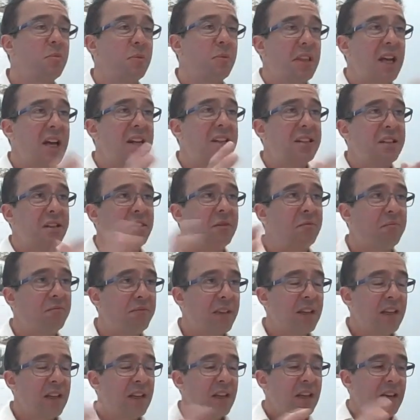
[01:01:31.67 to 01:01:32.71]
But that's the
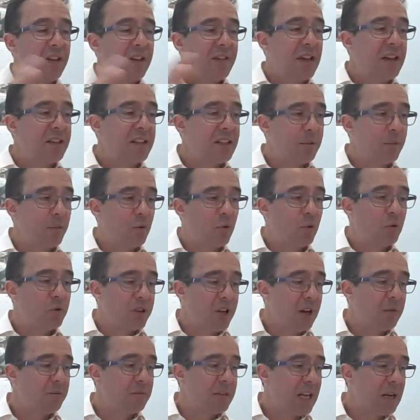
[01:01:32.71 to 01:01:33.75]
that's the broad
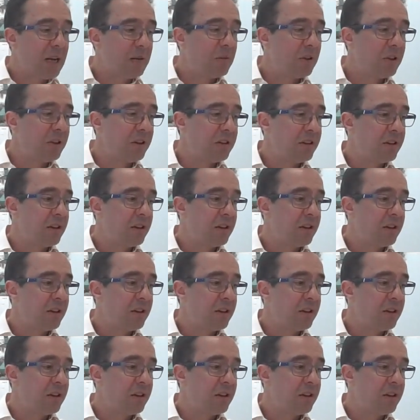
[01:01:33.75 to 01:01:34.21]
timetable that,